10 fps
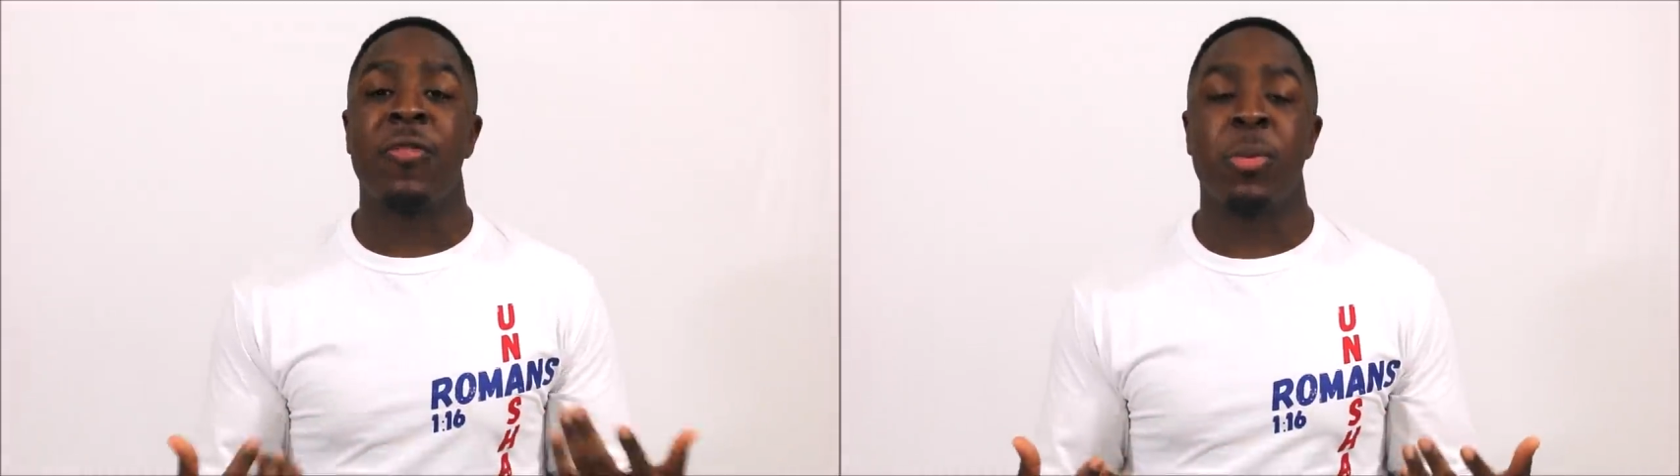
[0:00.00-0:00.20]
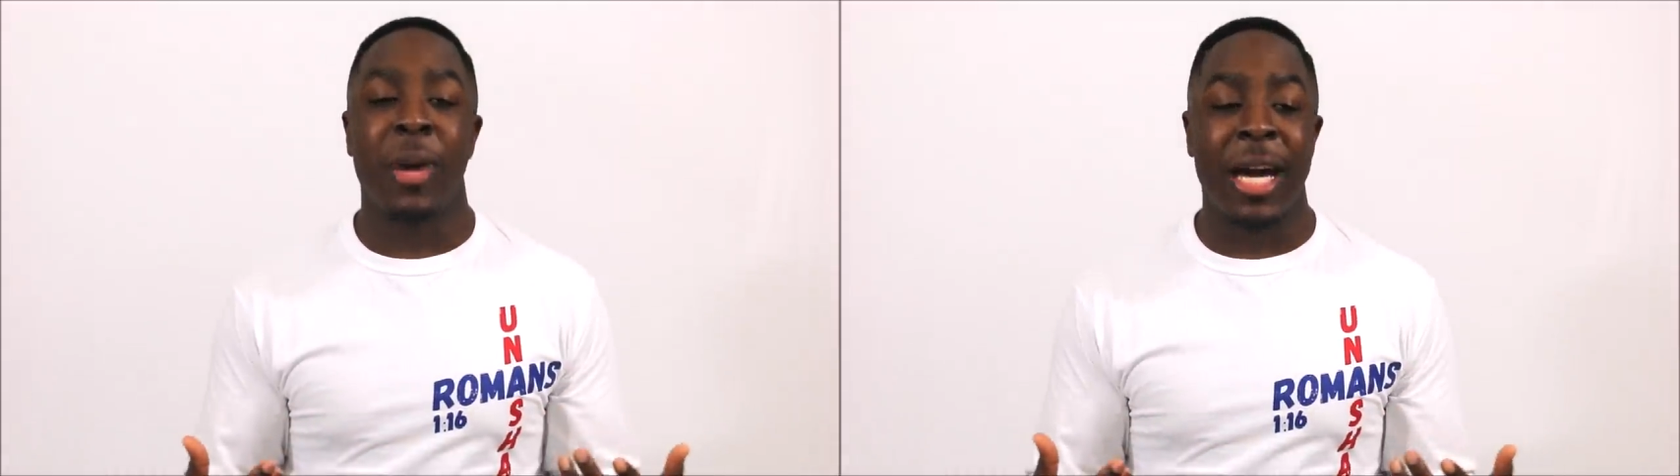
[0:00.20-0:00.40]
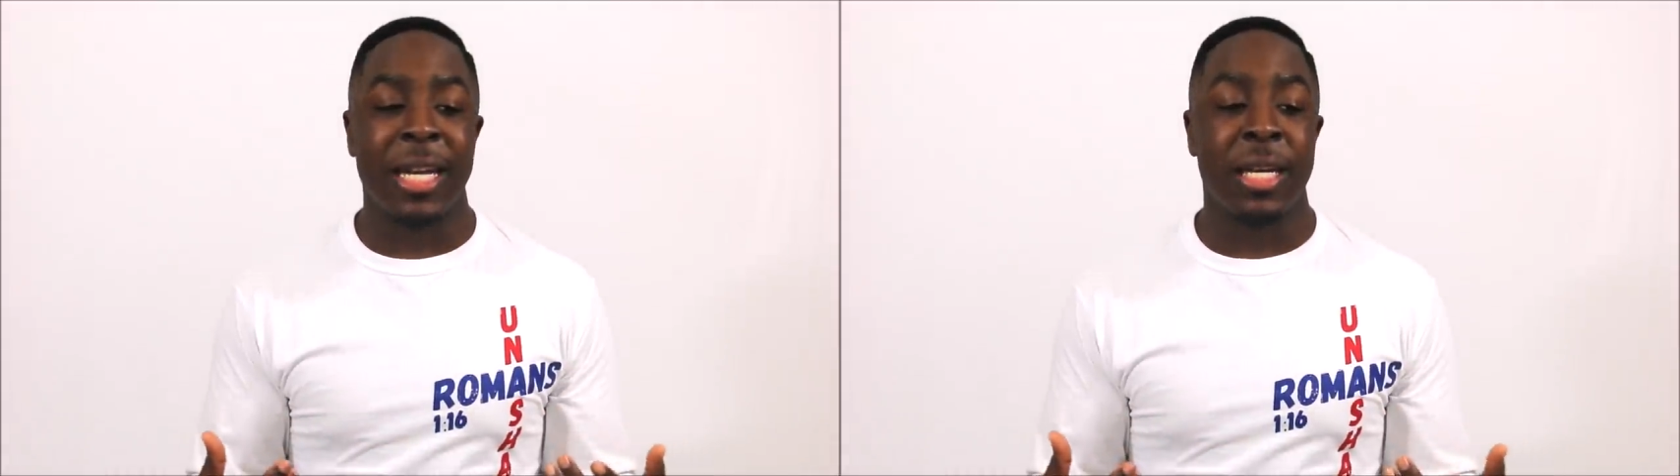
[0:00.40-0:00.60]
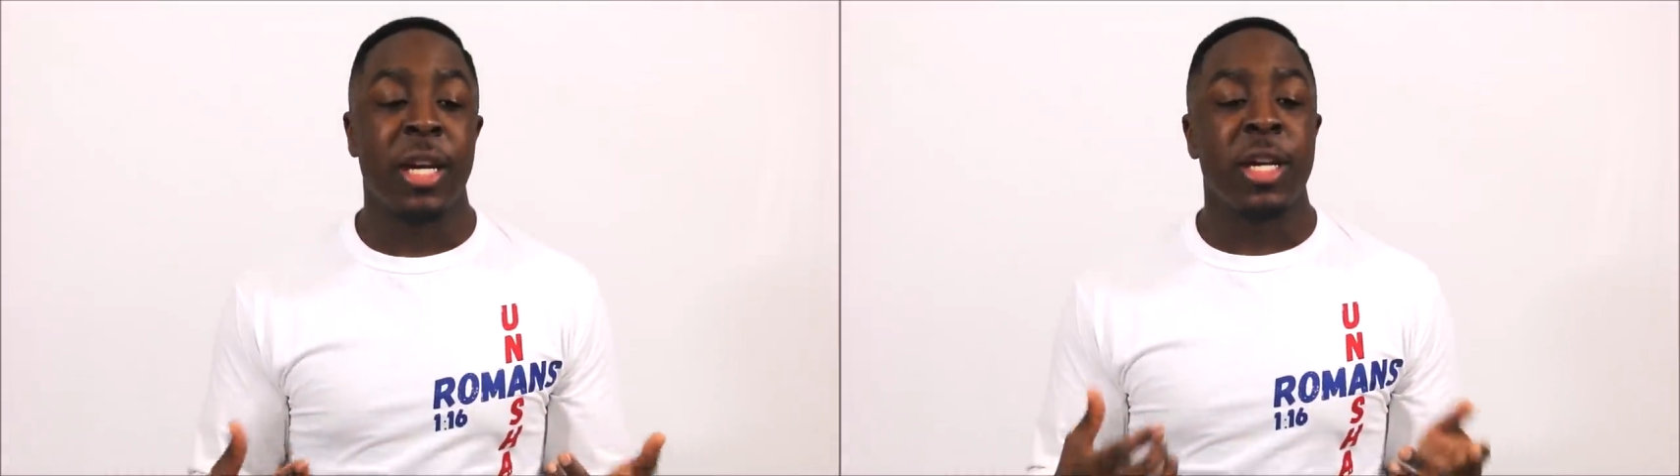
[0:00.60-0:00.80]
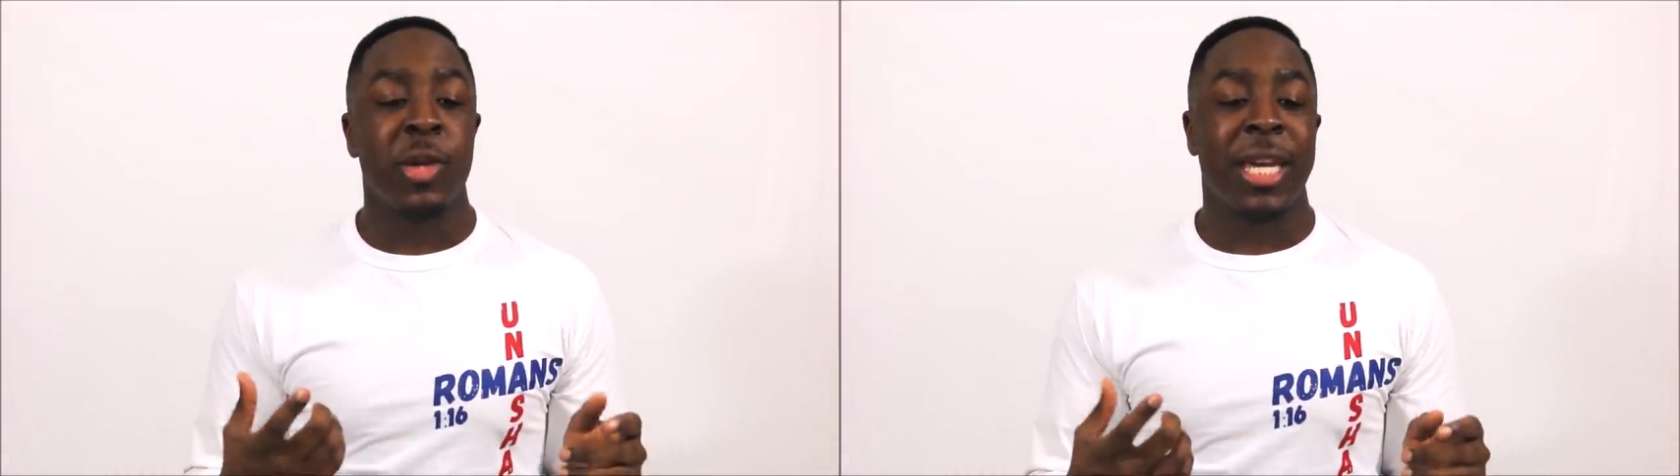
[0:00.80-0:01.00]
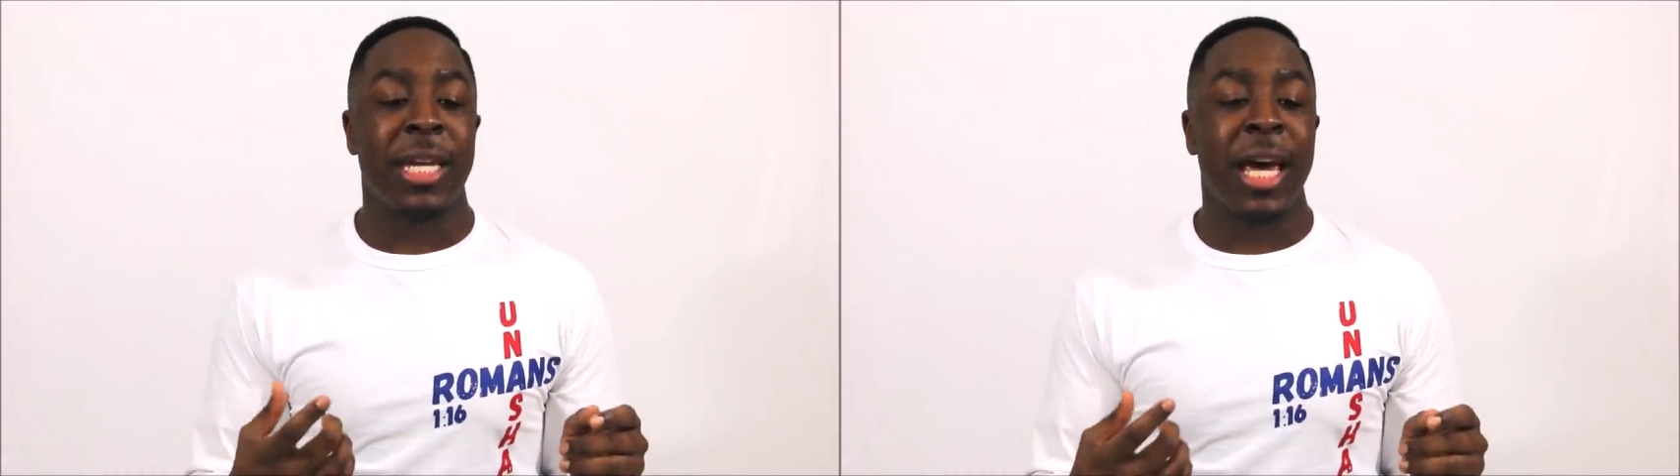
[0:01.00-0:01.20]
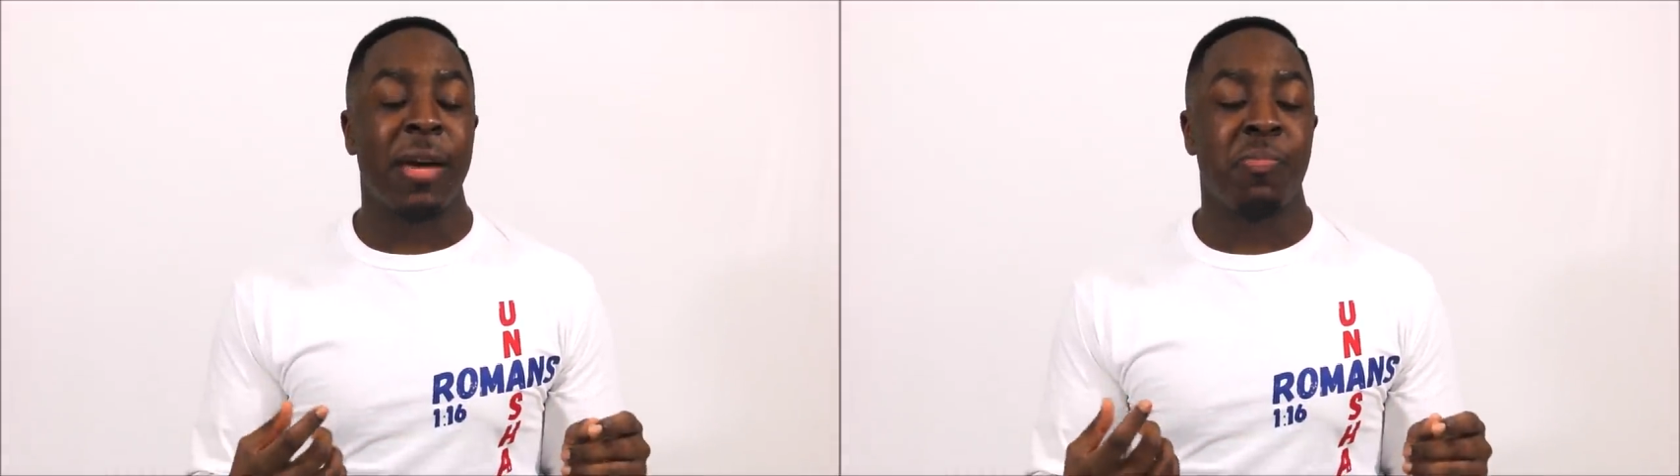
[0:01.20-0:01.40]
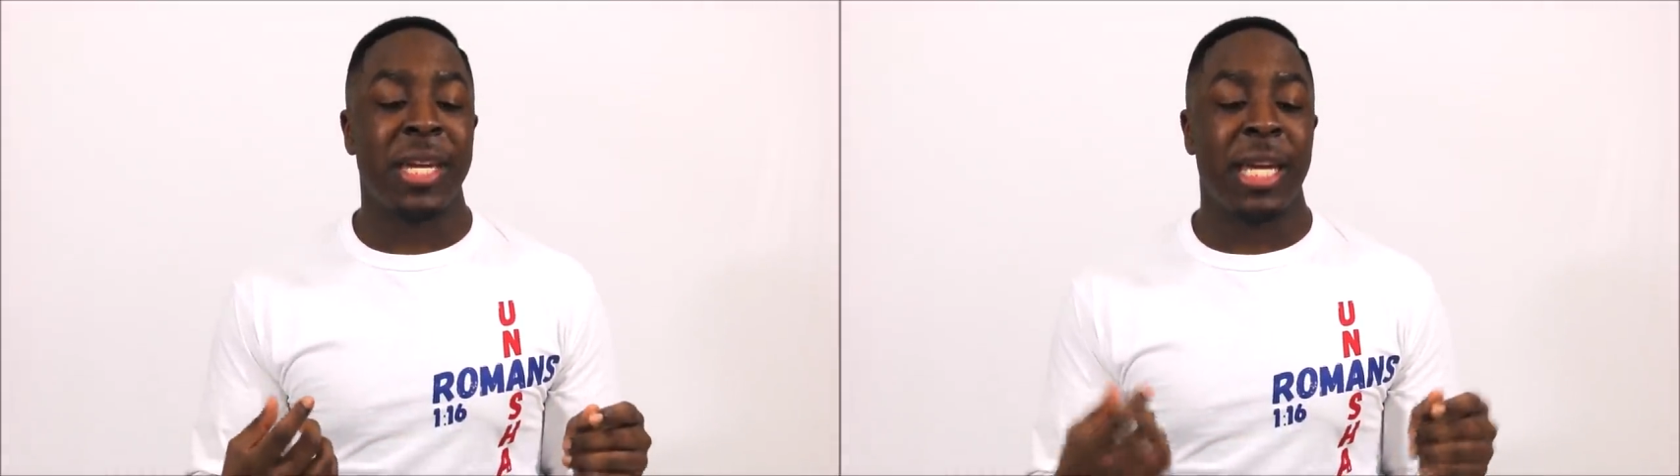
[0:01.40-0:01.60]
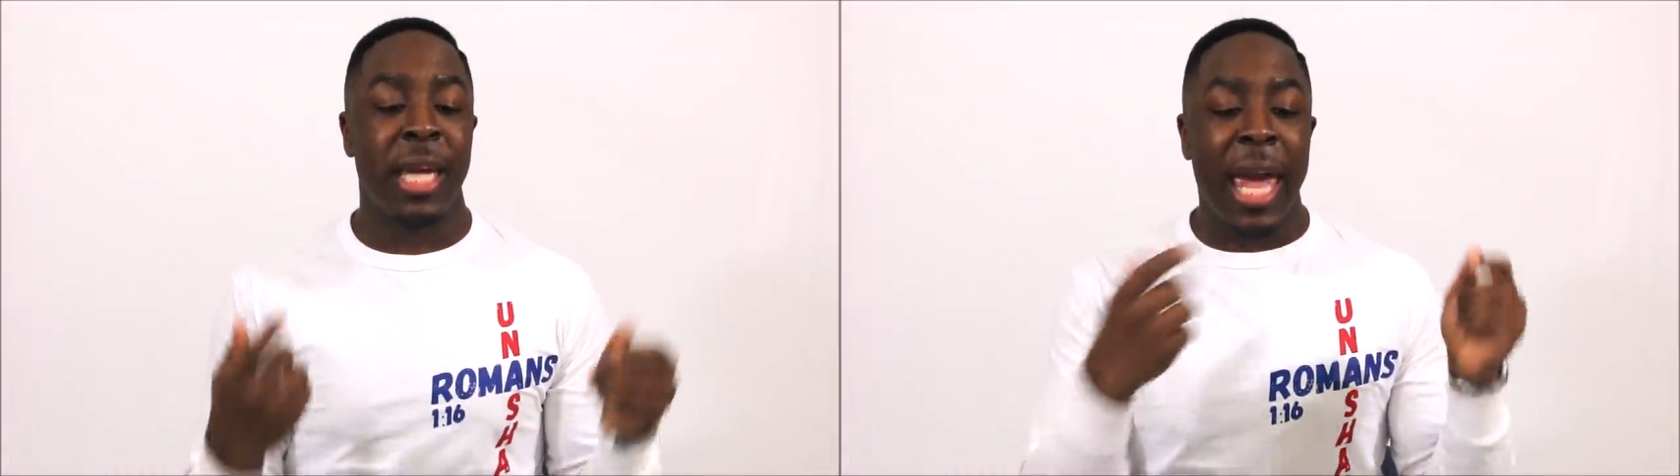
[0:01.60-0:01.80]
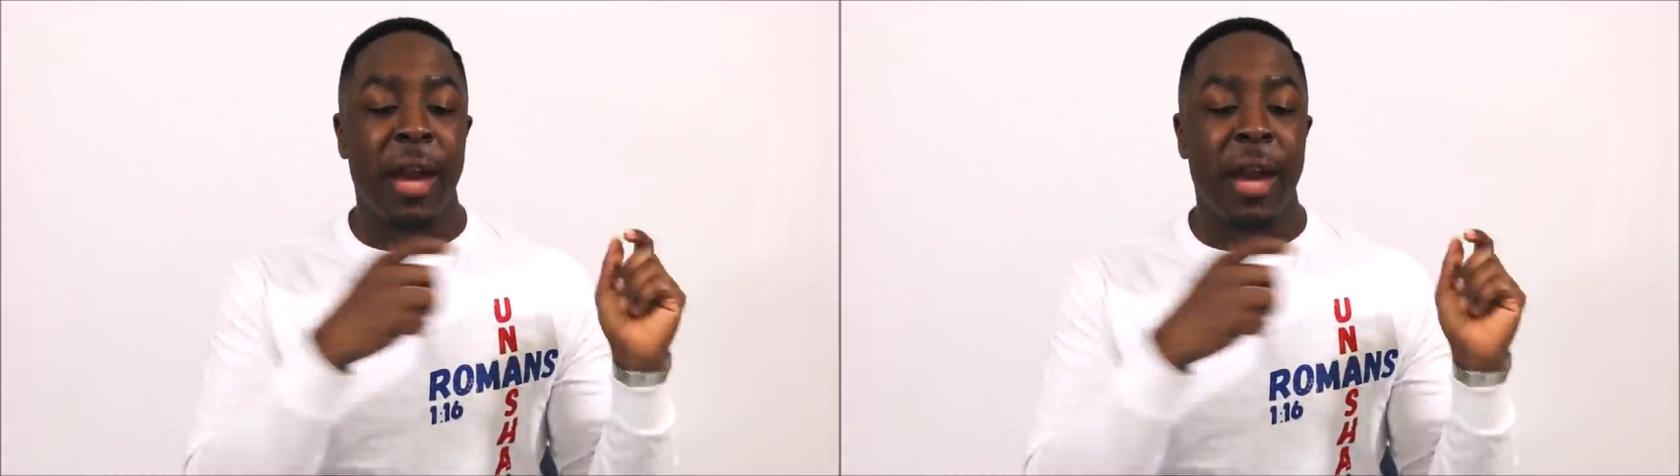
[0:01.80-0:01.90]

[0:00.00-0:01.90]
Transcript: everybody. You cannot be